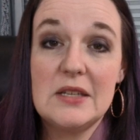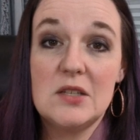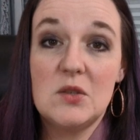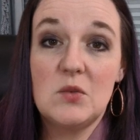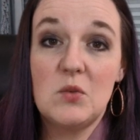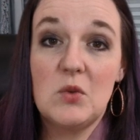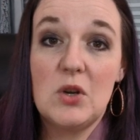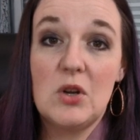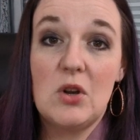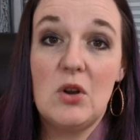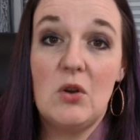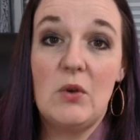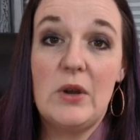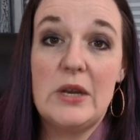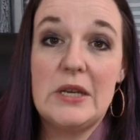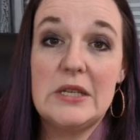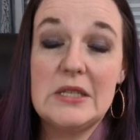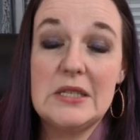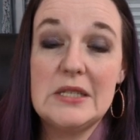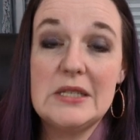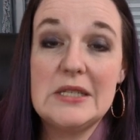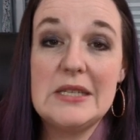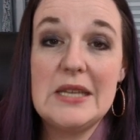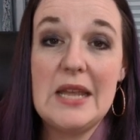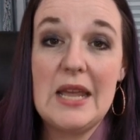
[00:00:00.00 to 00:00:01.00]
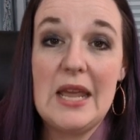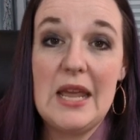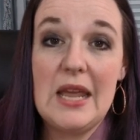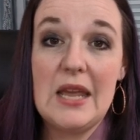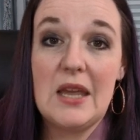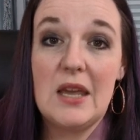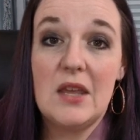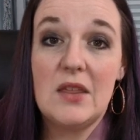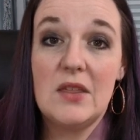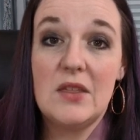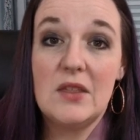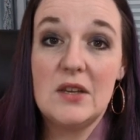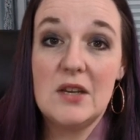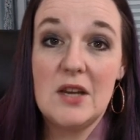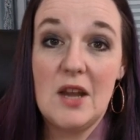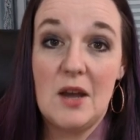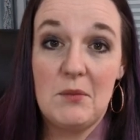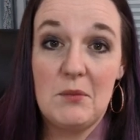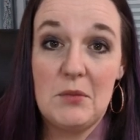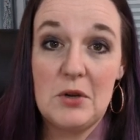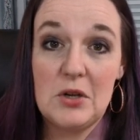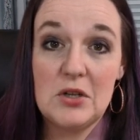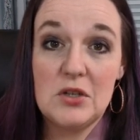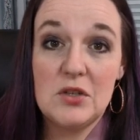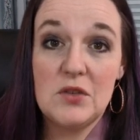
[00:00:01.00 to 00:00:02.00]
is we're going to take the
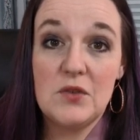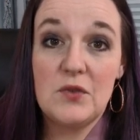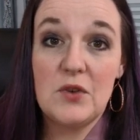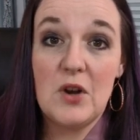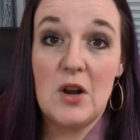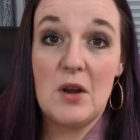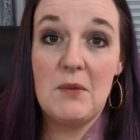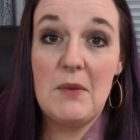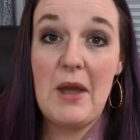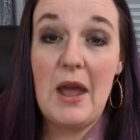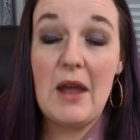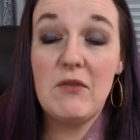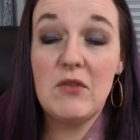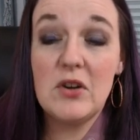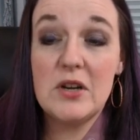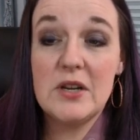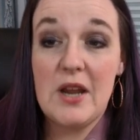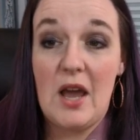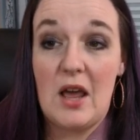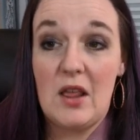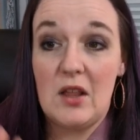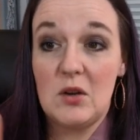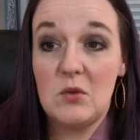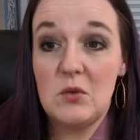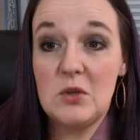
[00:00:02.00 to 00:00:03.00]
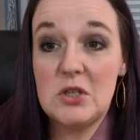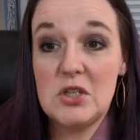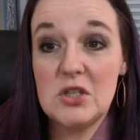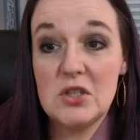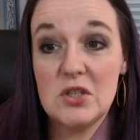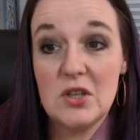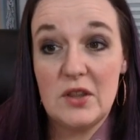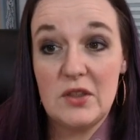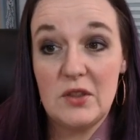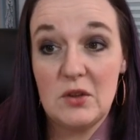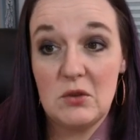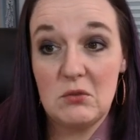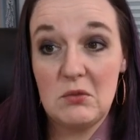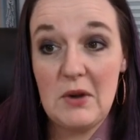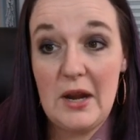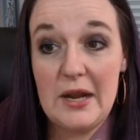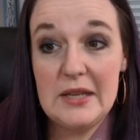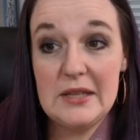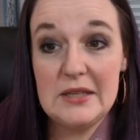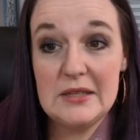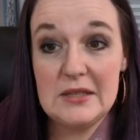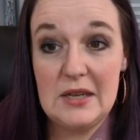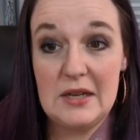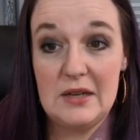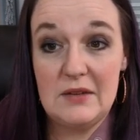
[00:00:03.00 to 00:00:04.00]
numbers from every dollar, which is on the
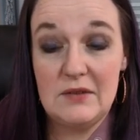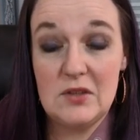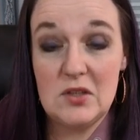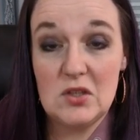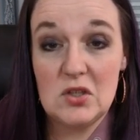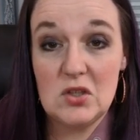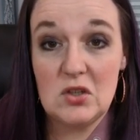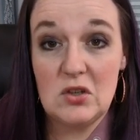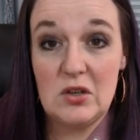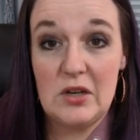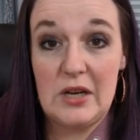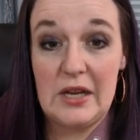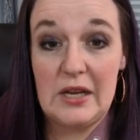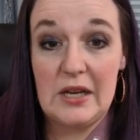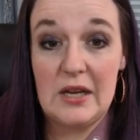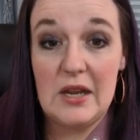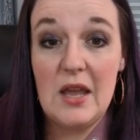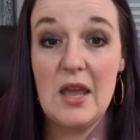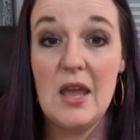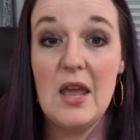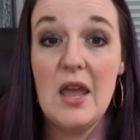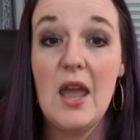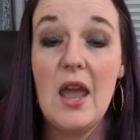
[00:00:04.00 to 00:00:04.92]
right side of the screen,